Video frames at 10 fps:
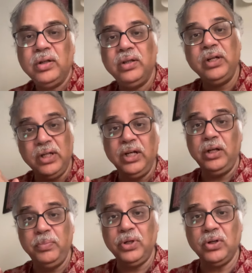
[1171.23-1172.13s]
They did
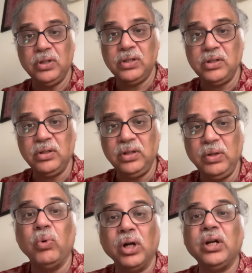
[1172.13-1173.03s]
it because
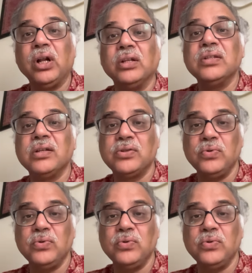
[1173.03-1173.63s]
they wanted answers